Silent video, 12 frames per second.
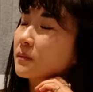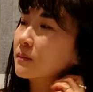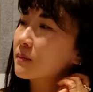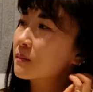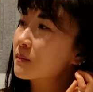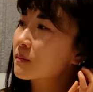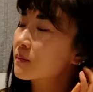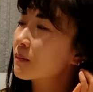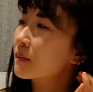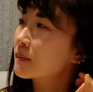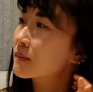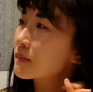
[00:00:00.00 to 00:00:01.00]

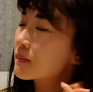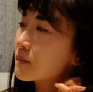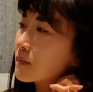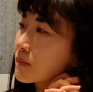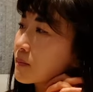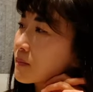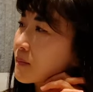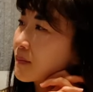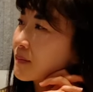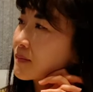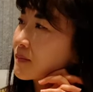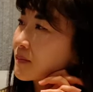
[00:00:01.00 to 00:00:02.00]

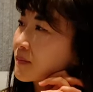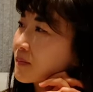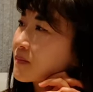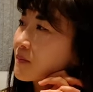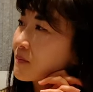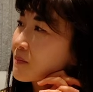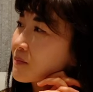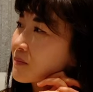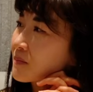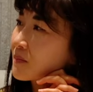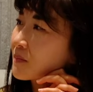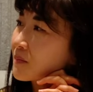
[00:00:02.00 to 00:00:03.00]

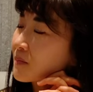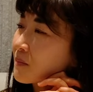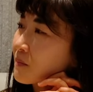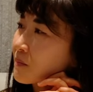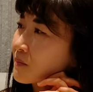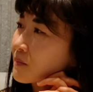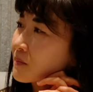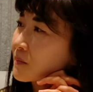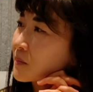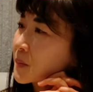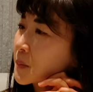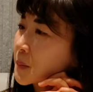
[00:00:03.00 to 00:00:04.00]

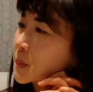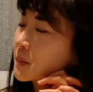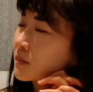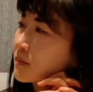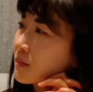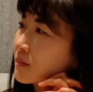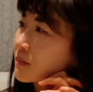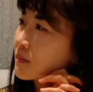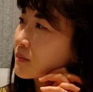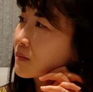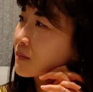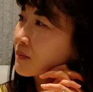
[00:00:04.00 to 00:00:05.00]

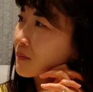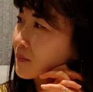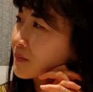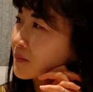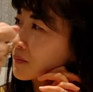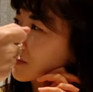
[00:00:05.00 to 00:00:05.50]
(silent)